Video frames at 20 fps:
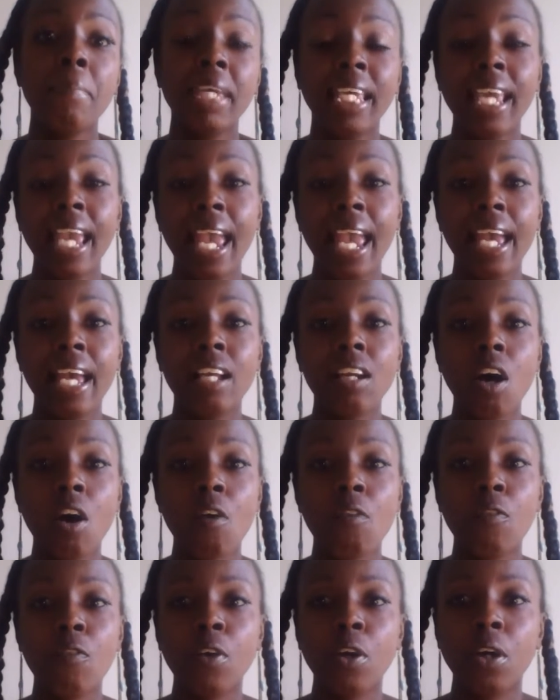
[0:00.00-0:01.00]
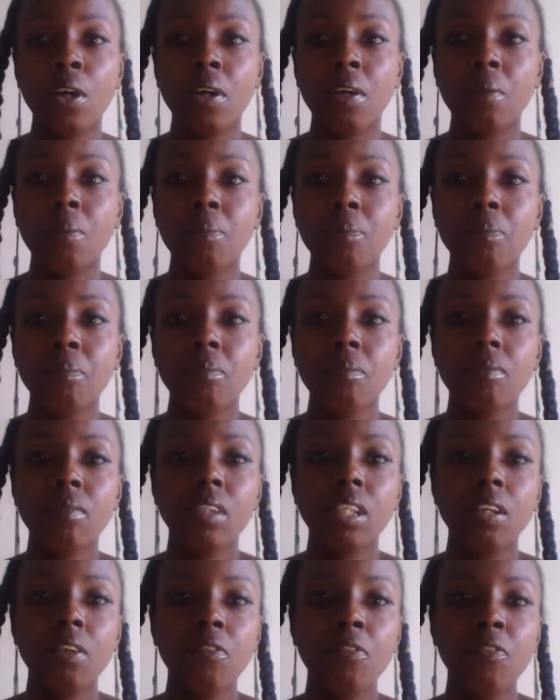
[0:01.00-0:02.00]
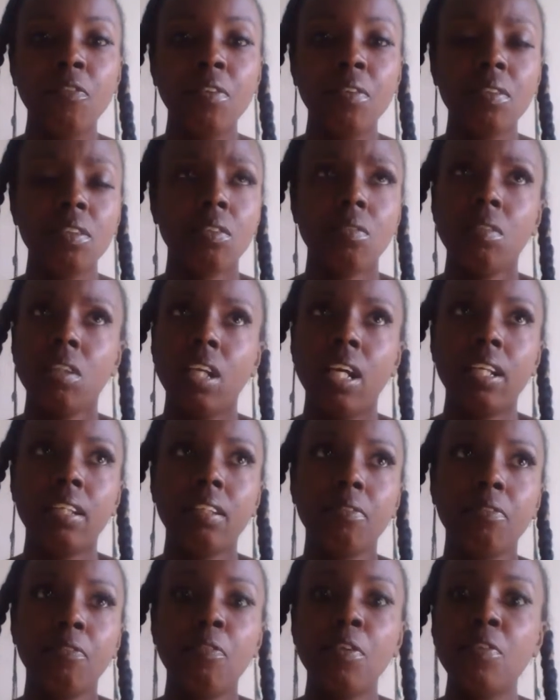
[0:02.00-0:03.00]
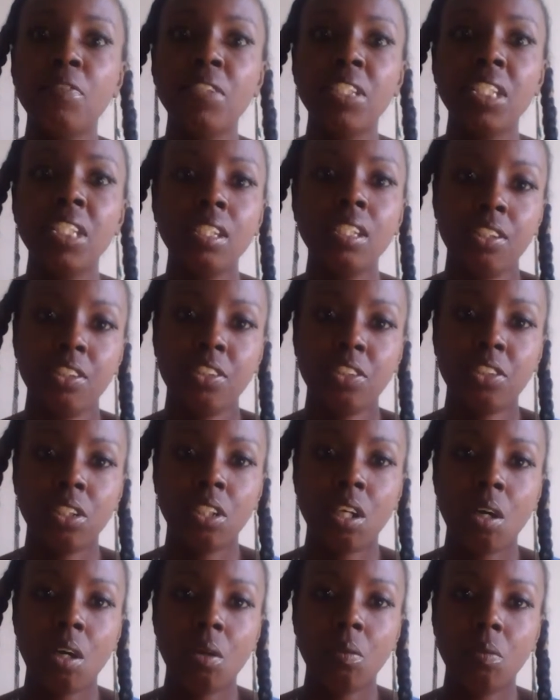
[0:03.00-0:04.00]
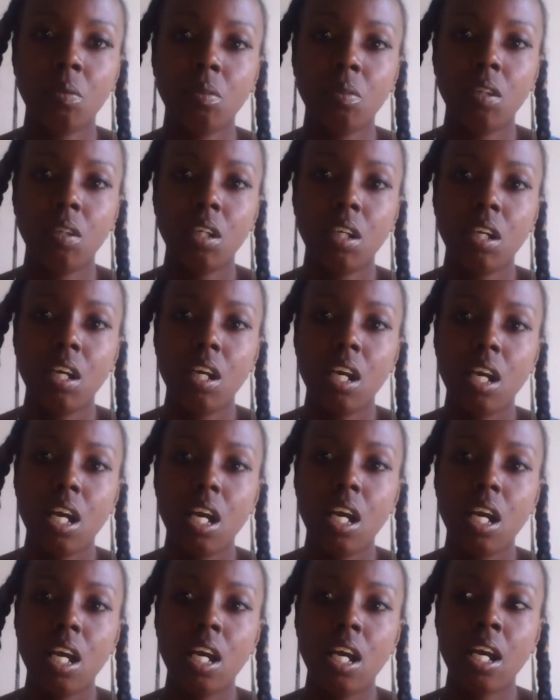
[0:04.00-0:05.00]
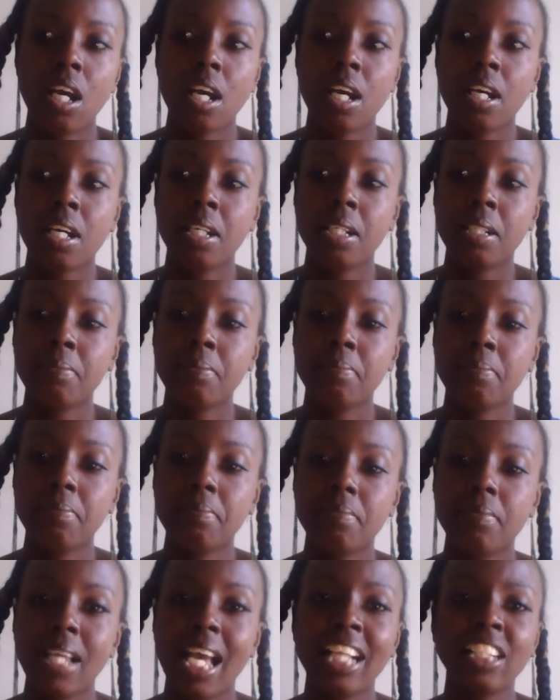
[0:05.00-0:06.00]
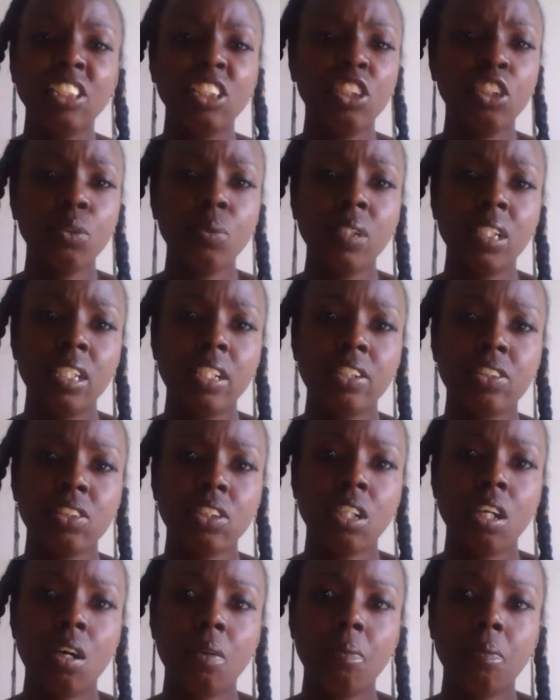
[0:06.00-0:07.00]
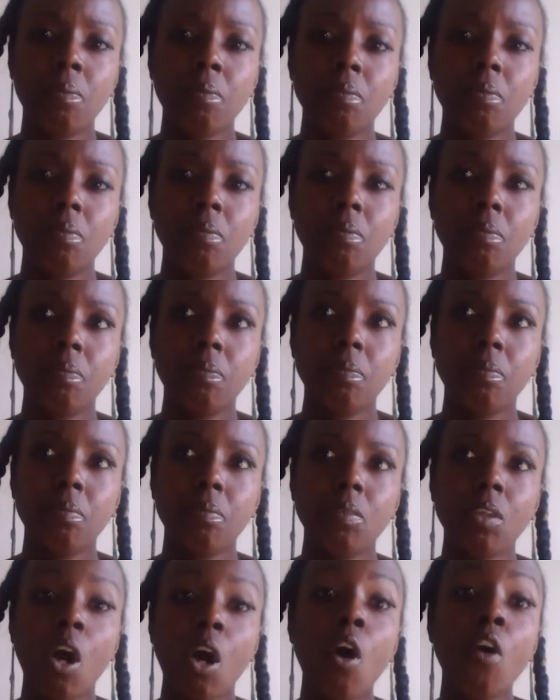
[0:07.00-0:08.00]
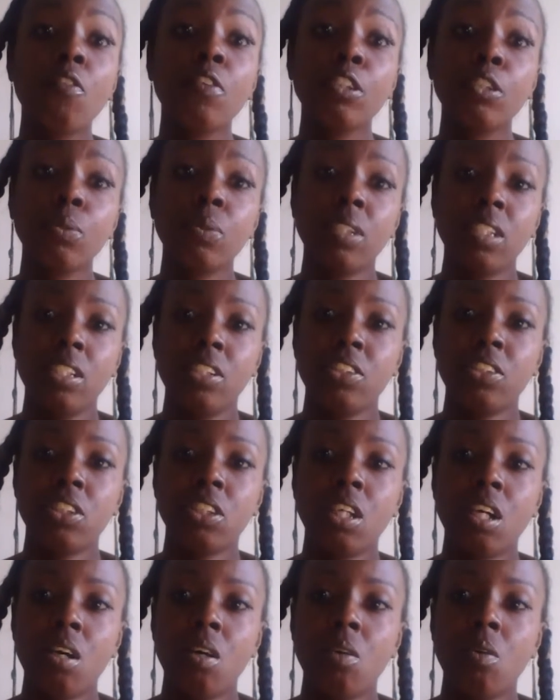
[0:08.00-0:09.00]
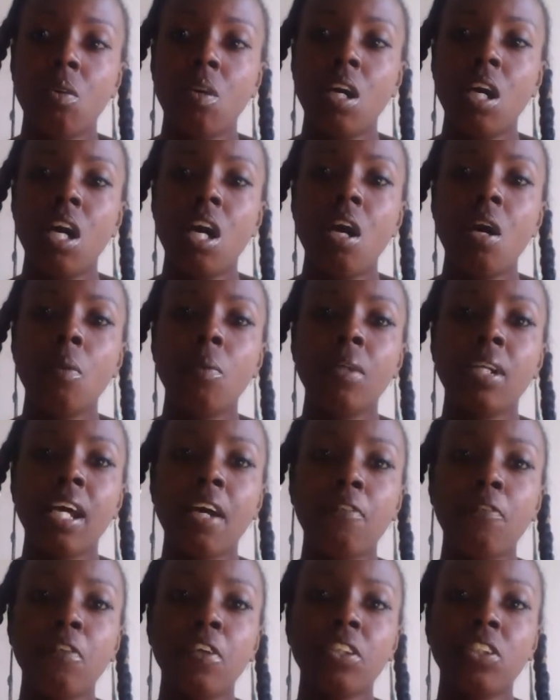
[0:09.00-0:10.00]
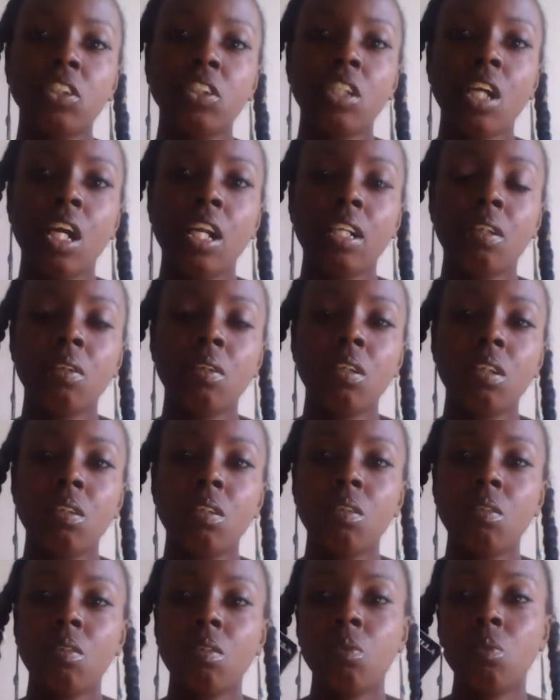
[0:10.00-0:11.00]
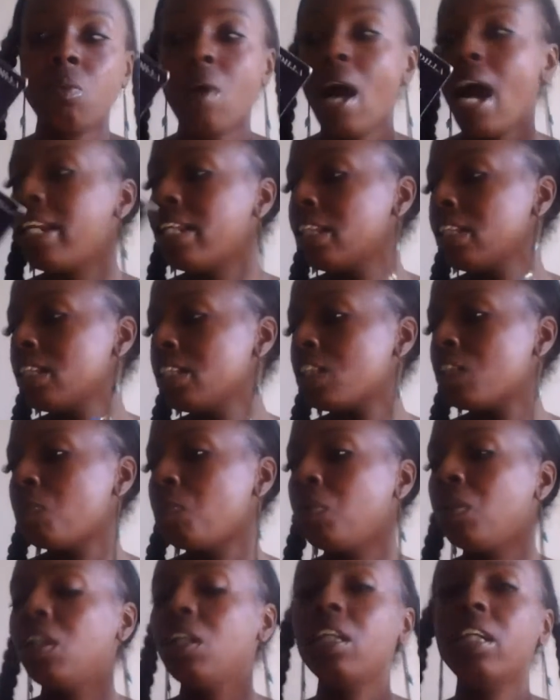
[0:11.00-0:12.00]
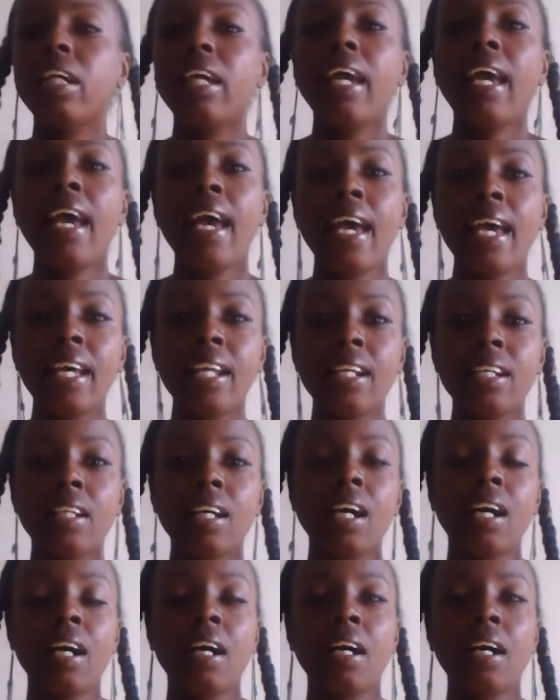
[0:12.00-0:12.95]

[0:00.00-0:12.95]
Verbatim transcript: began over like 15 years ago, actually 20 years ago. Over 20 years ago when I first started writing this book, and